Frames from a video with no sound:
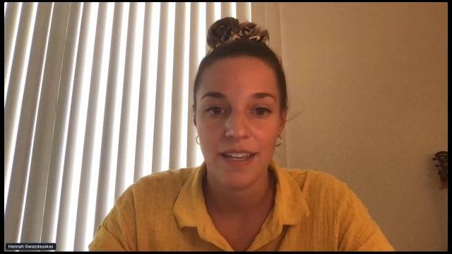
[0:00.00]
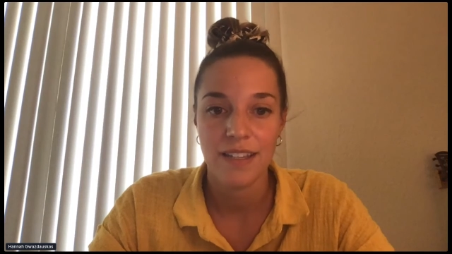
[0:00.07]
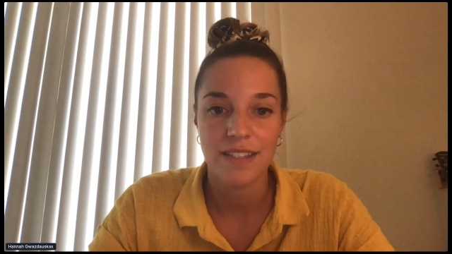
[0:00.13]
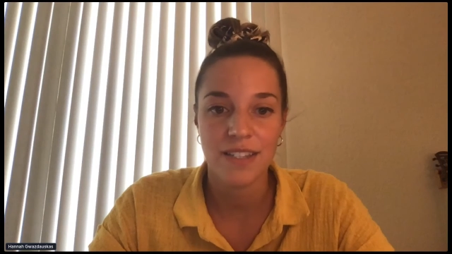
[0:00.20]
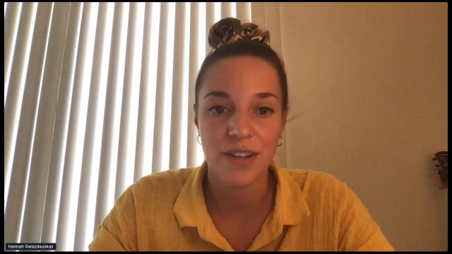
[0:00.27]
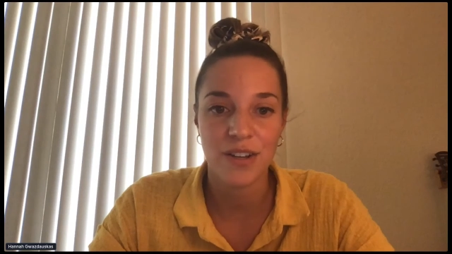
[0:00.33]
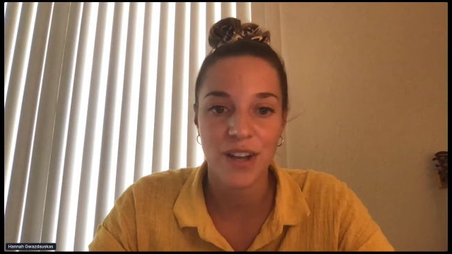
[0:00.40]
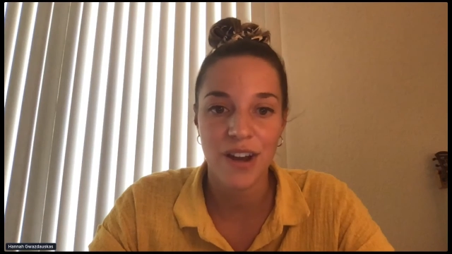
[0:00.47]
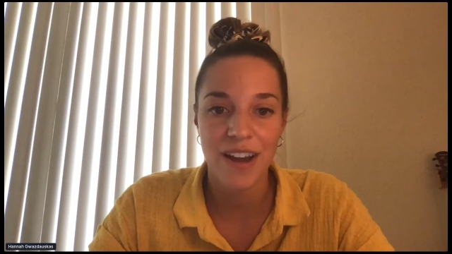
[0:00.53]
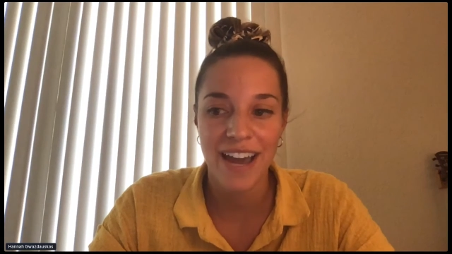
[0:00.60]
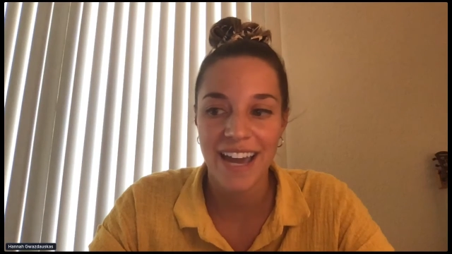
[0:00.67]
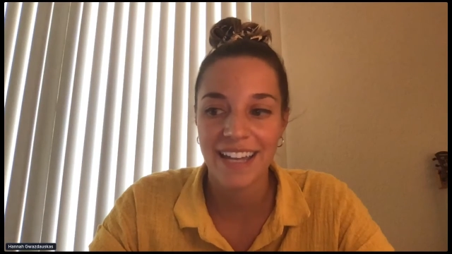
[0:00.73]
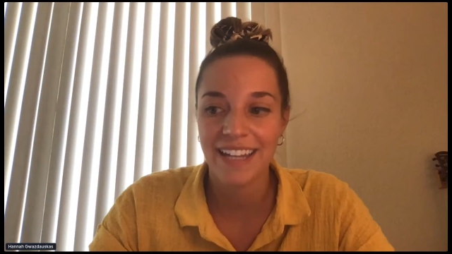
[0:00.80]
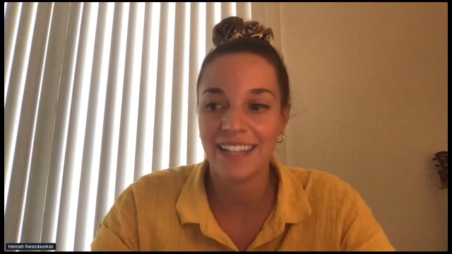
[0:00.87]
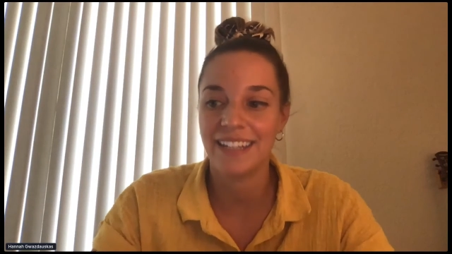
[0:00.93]
So go
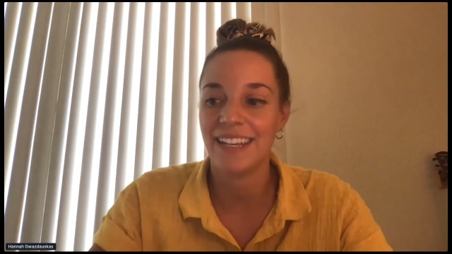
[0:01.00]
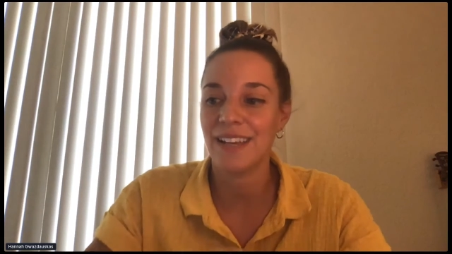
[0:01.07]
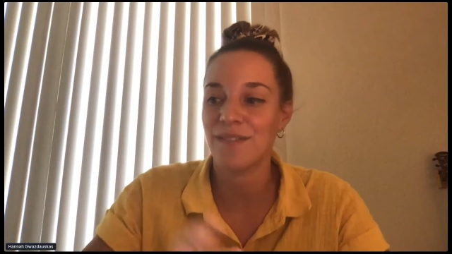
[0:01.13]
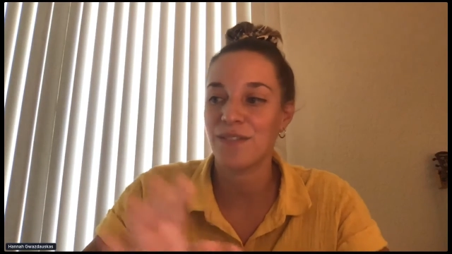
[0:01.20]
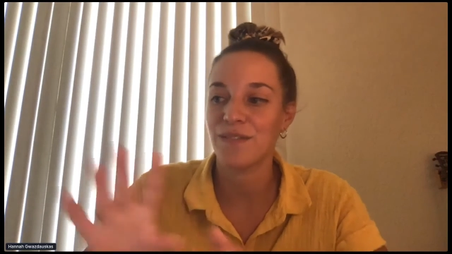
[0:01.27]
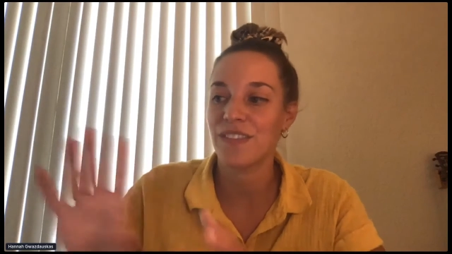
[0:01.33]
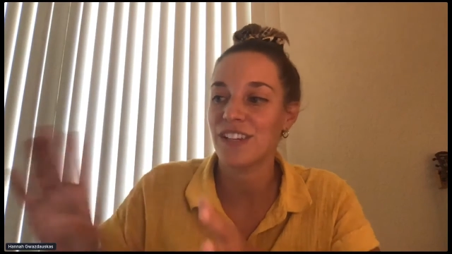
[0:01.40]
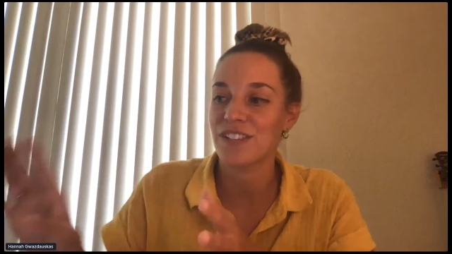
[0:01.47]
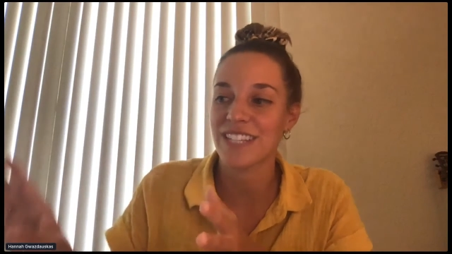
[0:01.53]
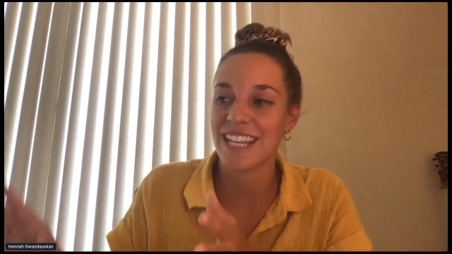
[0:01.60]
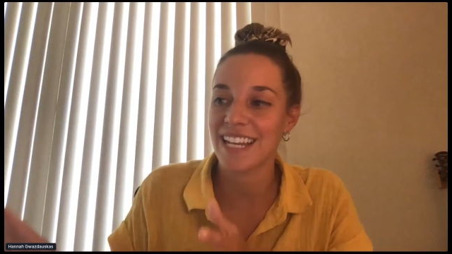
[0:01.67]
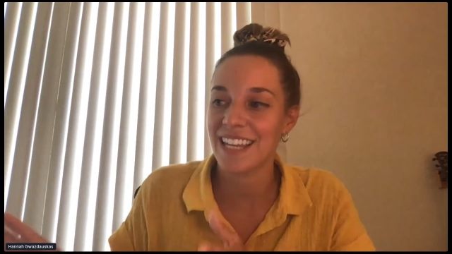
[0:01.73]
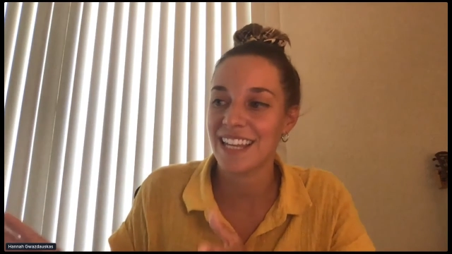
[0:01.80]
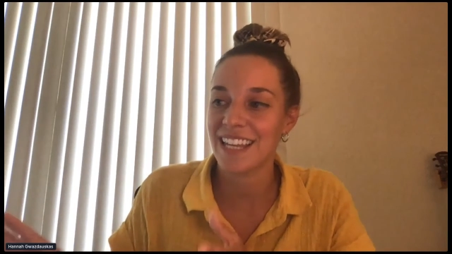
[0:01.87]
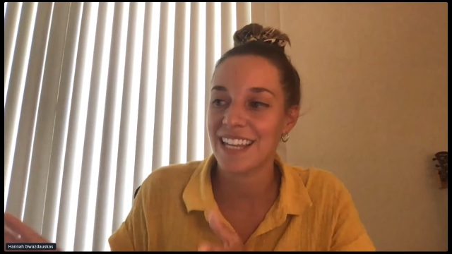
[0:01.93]
ahead, and if there's
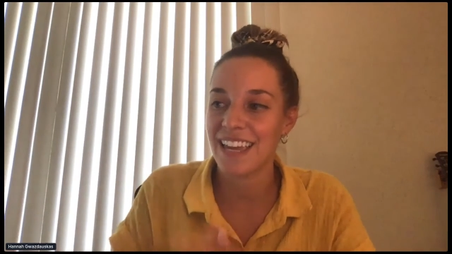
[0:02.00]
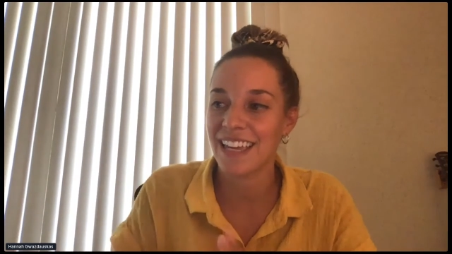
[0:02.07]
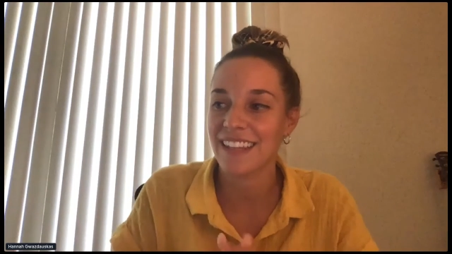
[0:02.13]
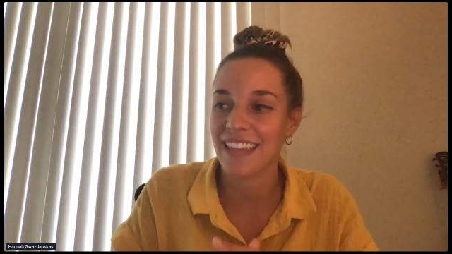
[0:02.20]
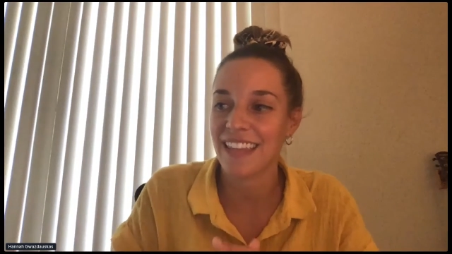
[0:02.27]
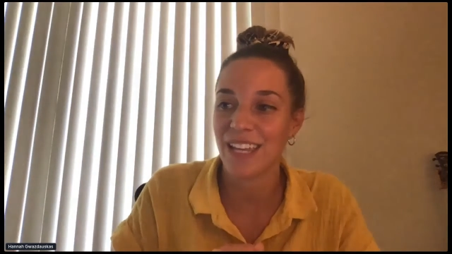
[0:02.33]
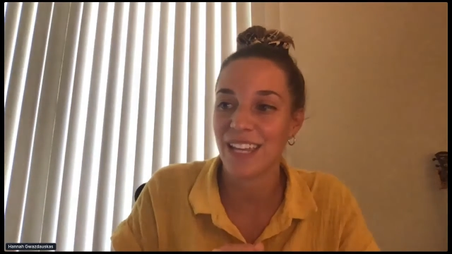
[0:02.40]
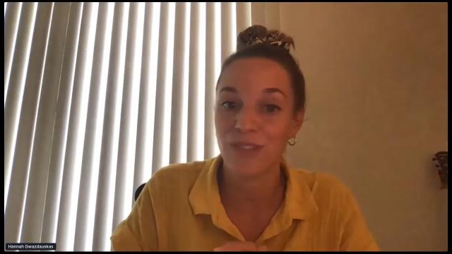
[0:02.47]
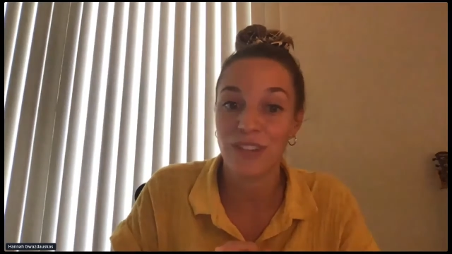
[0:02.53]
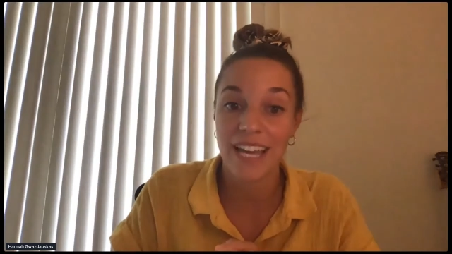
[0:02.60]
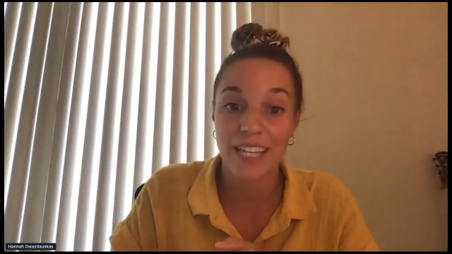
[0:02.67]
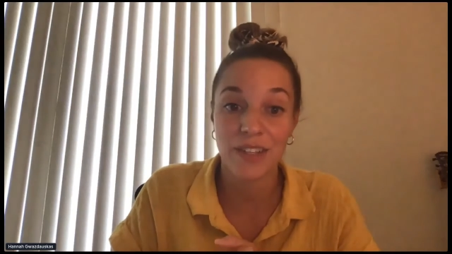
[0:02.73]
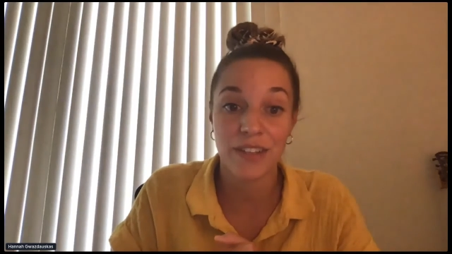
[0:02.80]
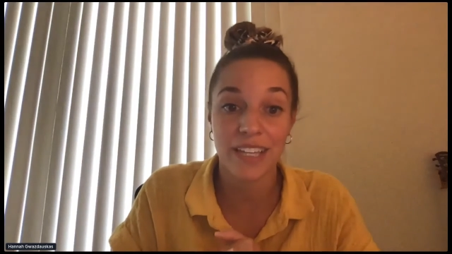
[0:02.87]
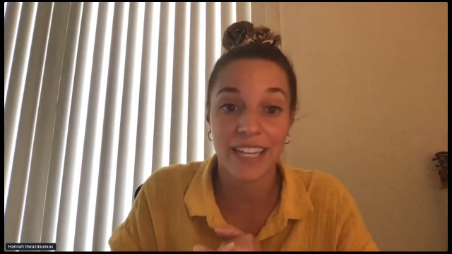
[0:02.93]
anything that you
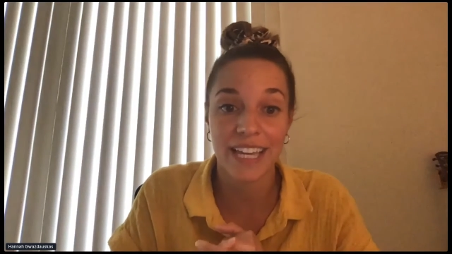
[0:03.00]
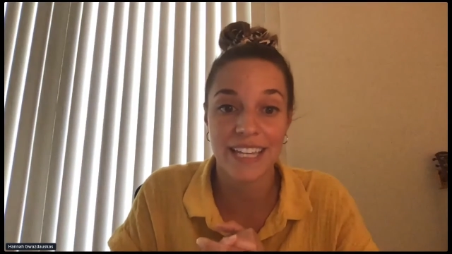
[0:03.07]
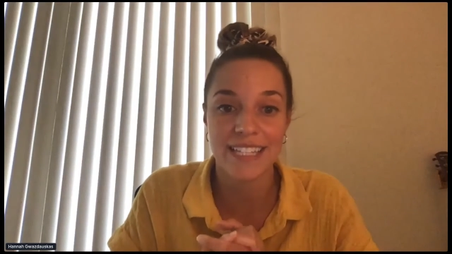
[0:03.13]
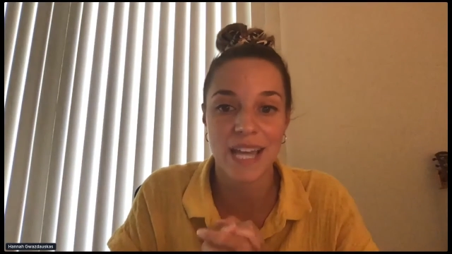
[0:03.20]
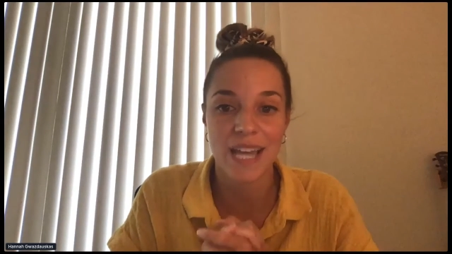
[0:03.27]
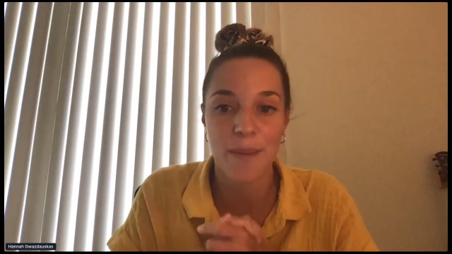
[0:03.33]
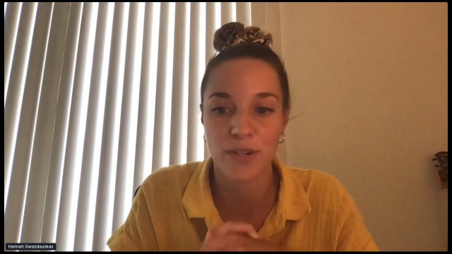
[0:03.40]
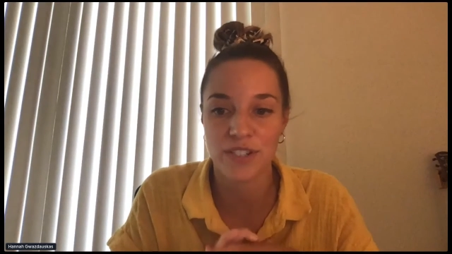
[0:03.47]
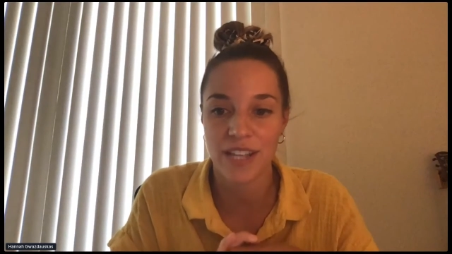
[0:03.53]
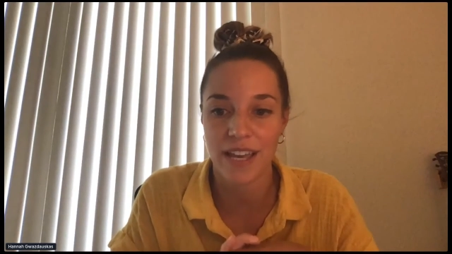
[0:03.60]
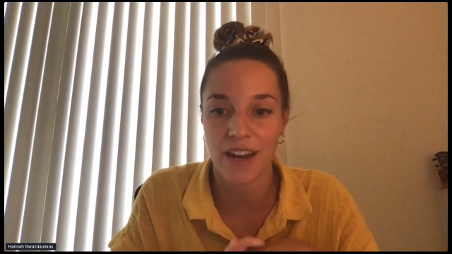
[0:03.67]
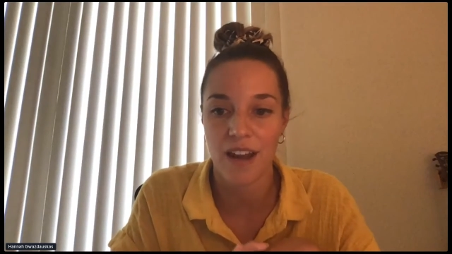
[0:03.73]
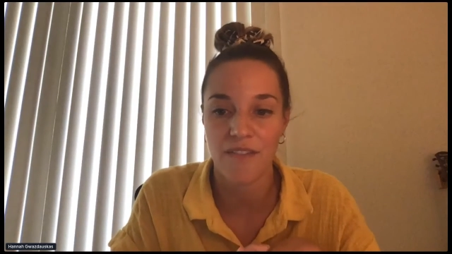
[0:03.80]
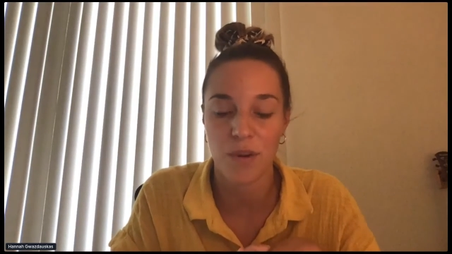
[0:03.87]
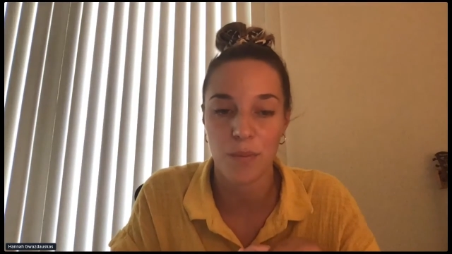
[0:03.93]
like, you can get
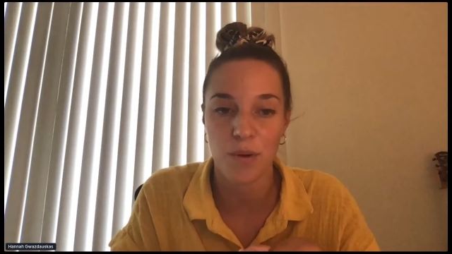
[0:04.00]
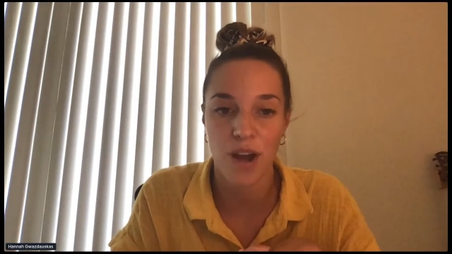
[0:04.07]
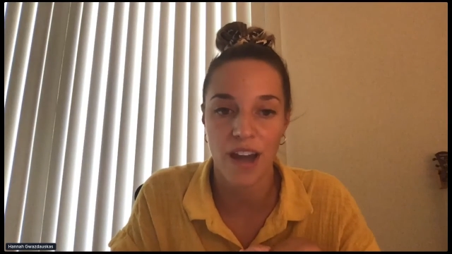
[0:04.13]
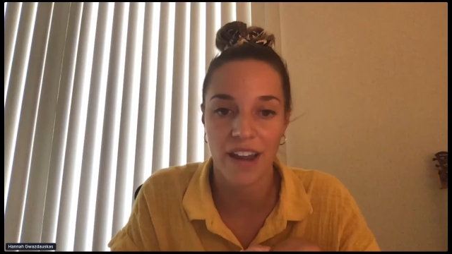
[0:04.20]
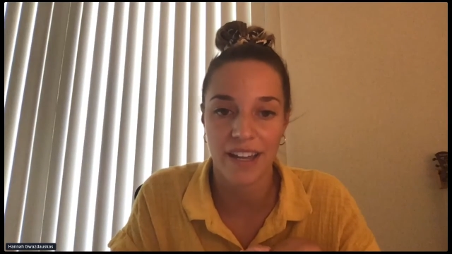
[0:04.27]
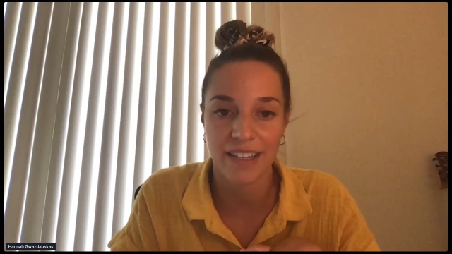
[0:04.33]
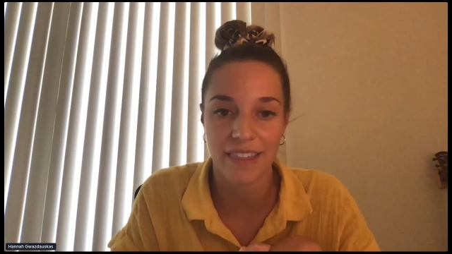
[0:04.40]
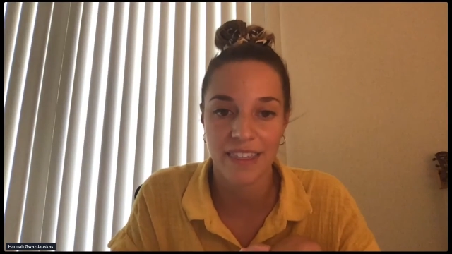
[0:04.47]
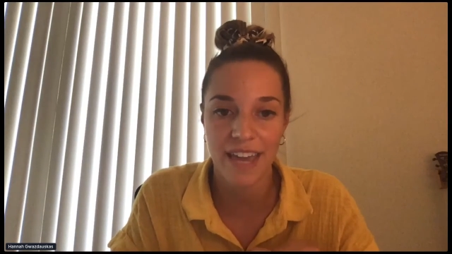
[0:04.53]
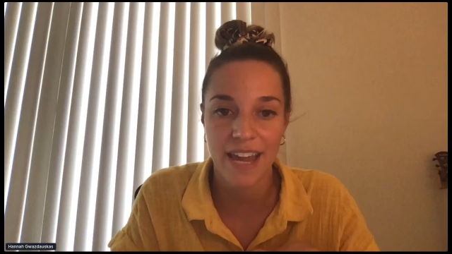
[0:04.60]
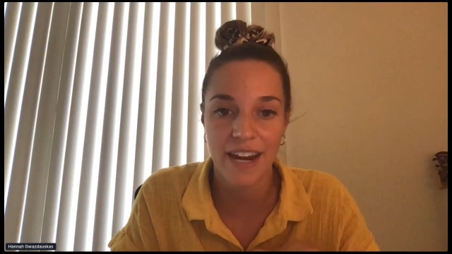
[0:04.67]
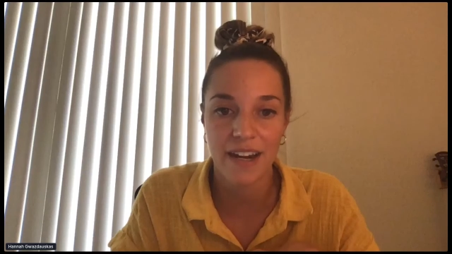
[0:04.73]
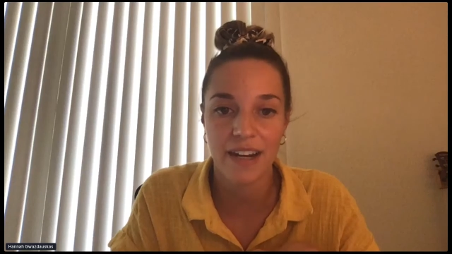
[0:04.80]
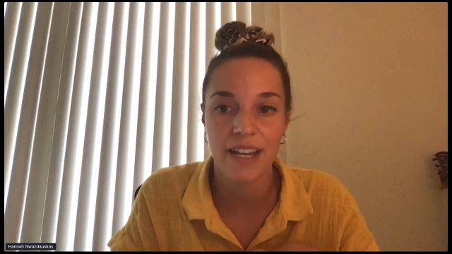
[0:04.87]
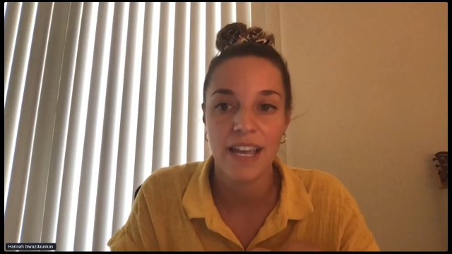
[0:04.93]
10% off a product
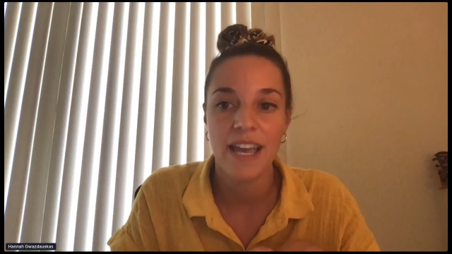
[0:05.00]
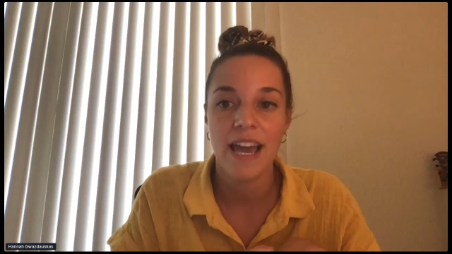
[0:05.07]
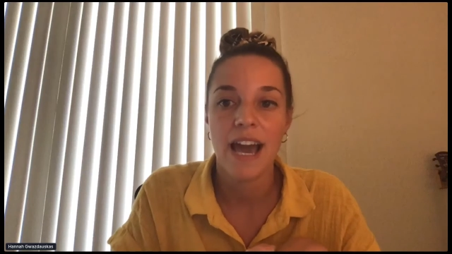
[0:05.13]
there.